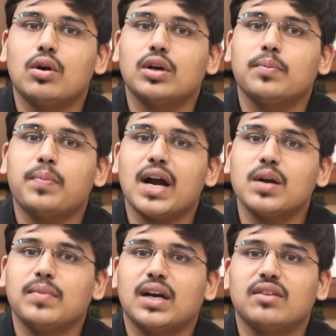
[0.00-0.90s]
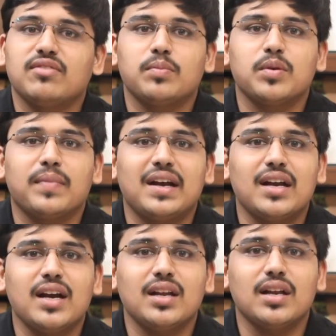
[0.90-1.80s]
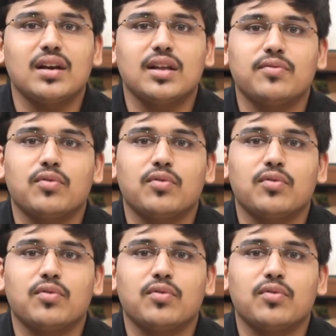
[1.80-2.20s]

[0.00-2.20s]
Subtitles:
or department will be mandatorily